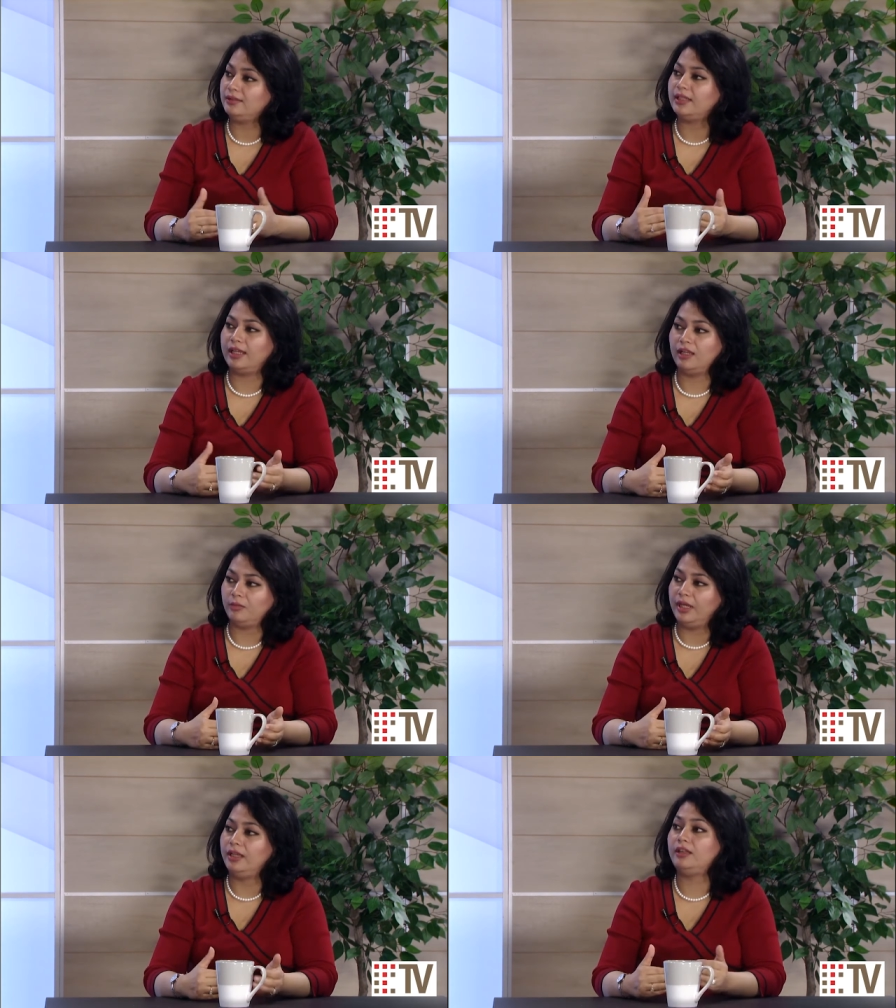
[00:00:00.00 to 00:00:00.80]
They come
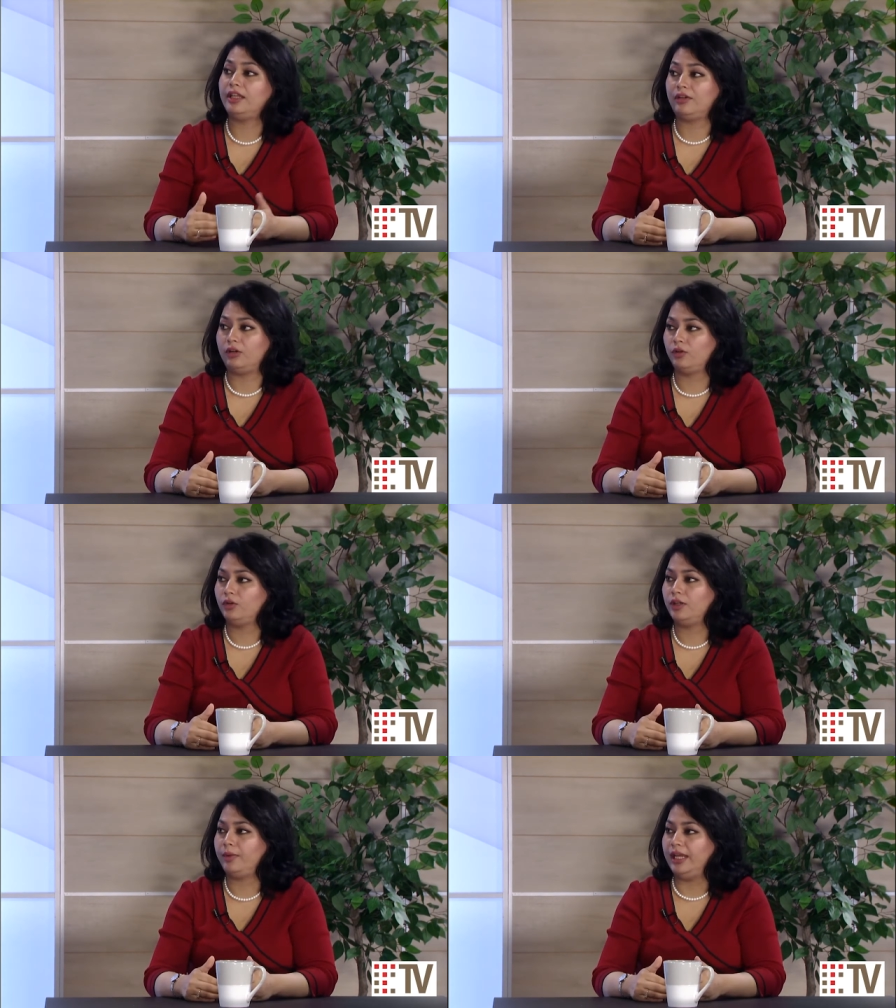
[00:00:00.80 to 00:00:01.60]
in, they round on
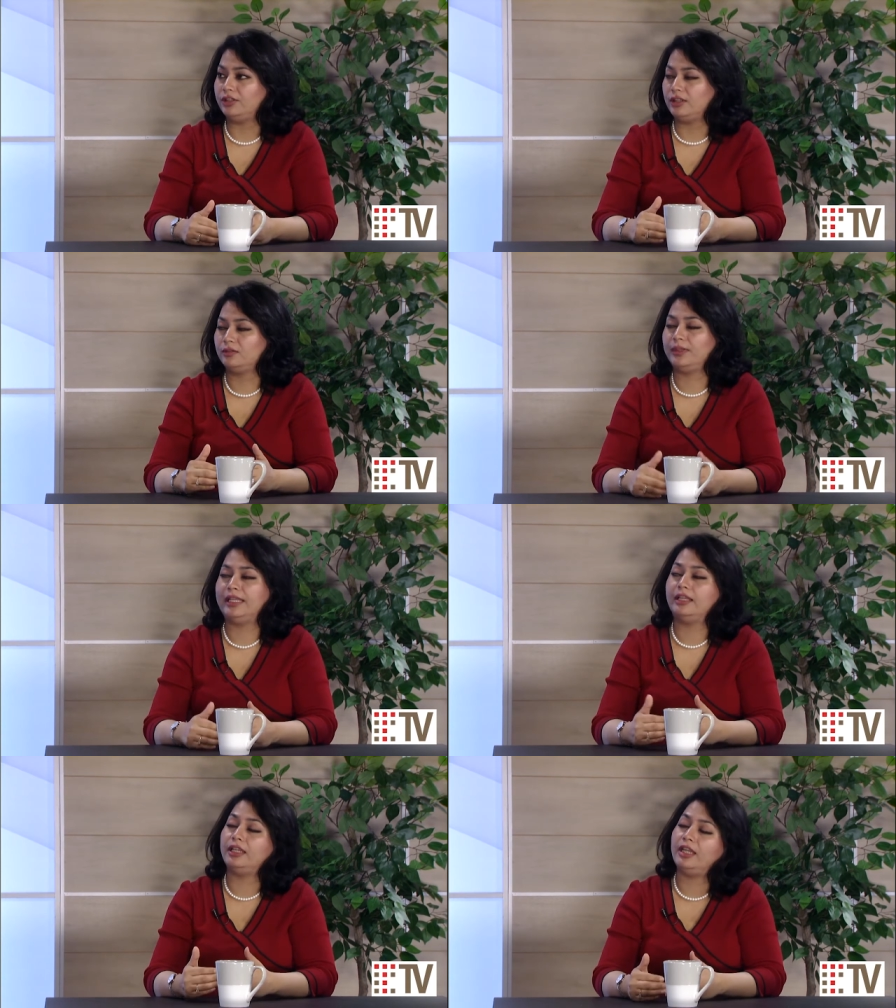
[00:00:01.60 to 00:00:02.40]
their patients, but
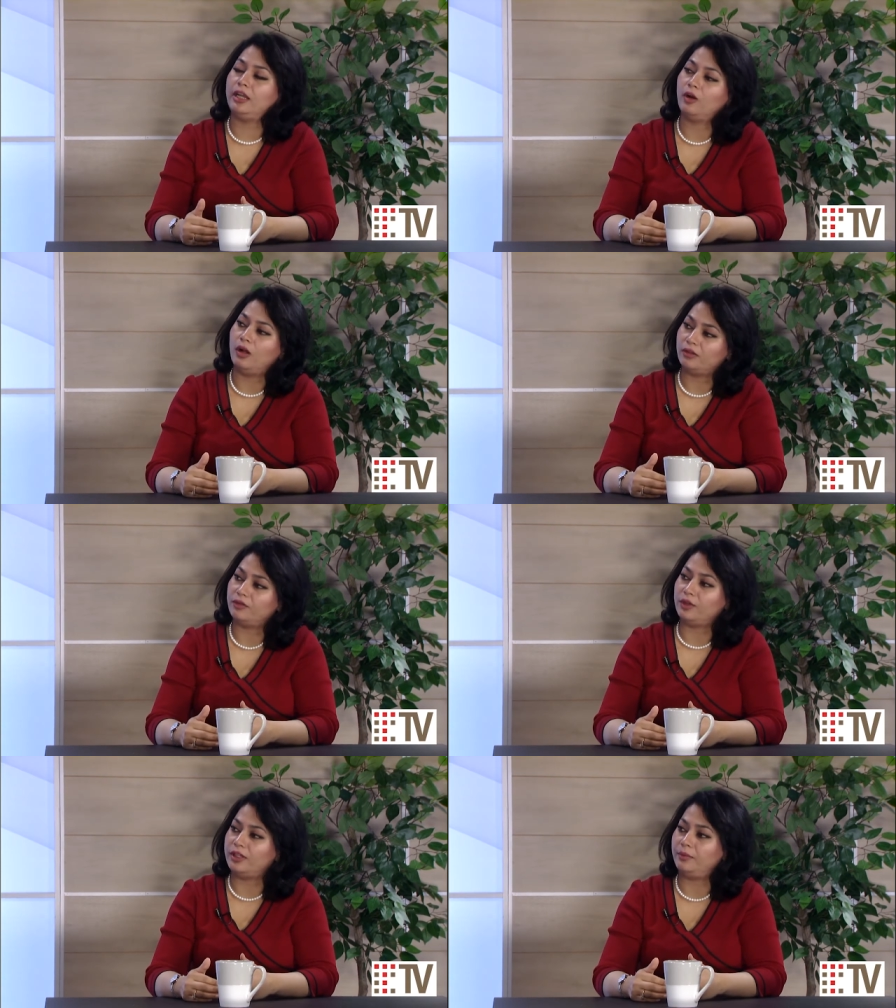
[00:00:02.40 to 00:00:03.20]
then they take call
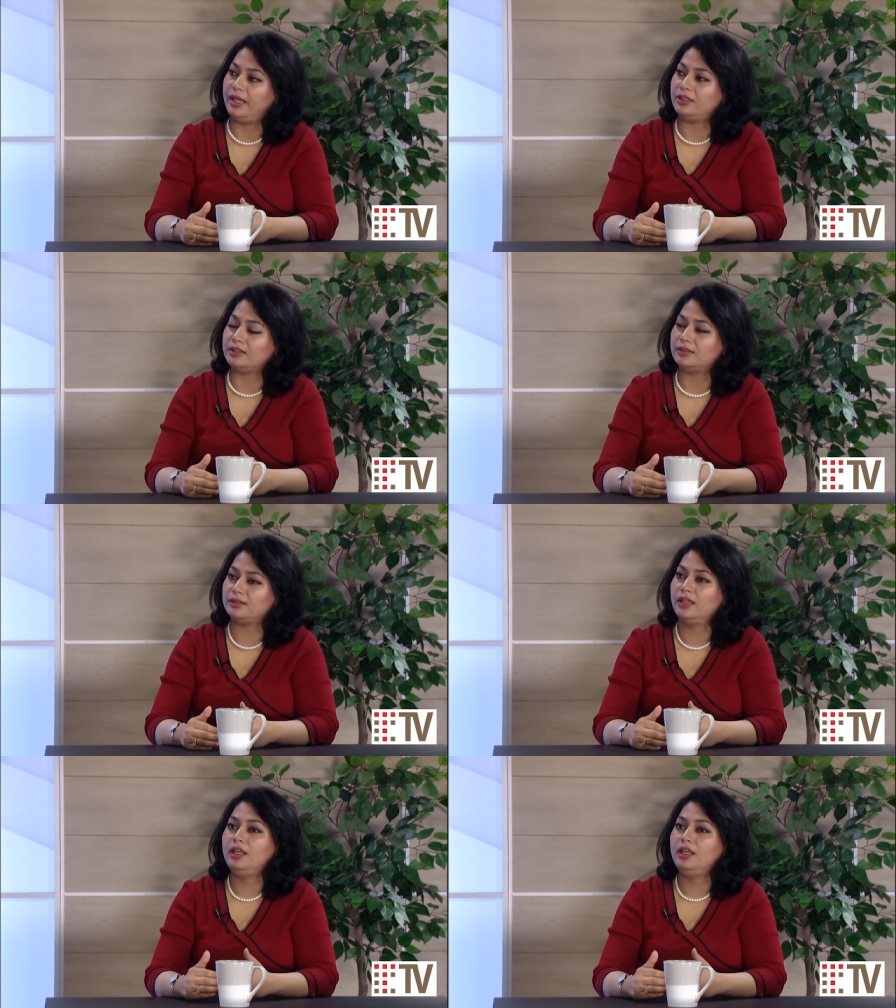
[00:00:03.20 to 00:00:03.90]
for their patients.